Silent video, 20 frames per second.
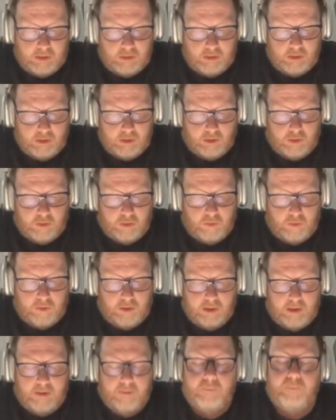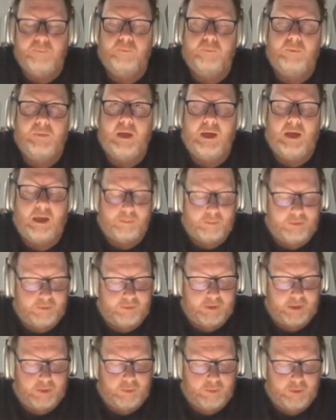So a couple
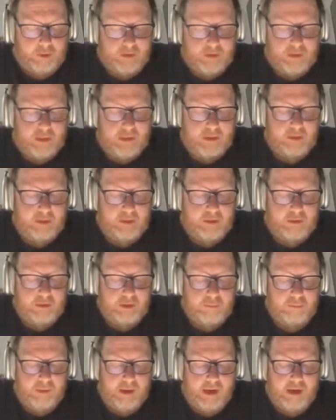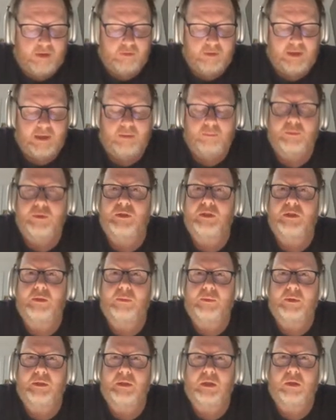of key words here is outcome, which is
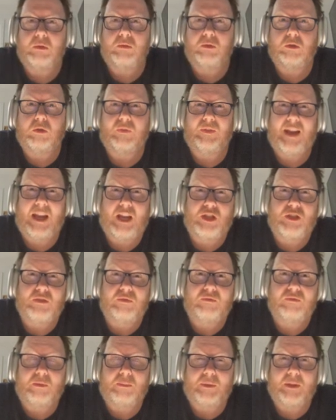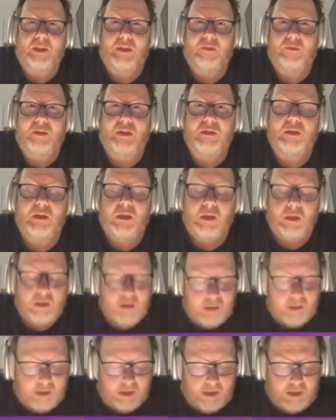the result of an action from the event,
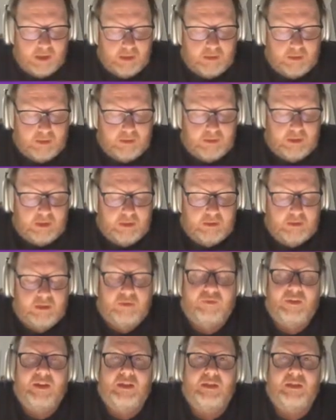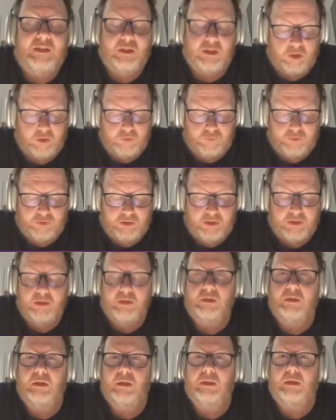and the event itself, which is
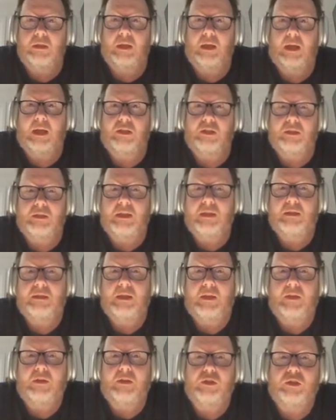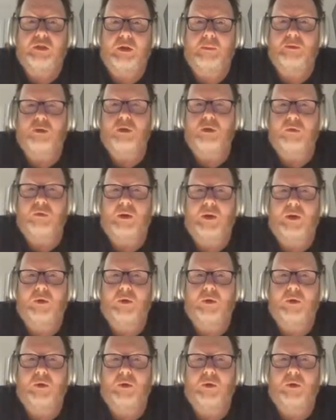as it says there, the description of